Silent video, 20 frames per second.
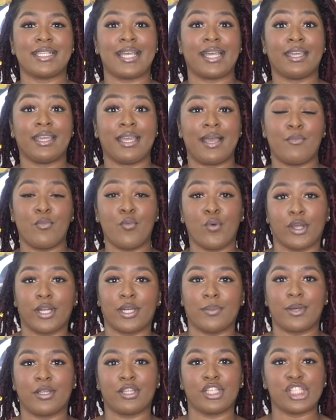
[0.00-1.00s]
I'm worried
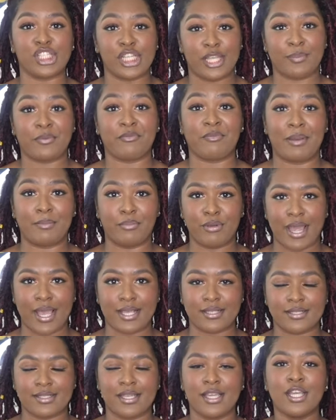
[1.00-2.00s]
about the shape of my
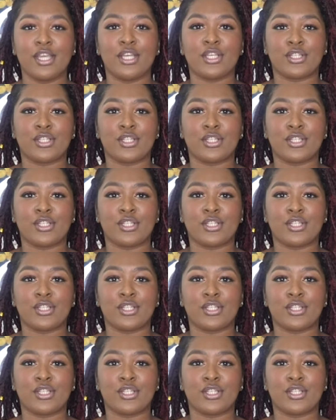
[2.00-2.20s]
breast.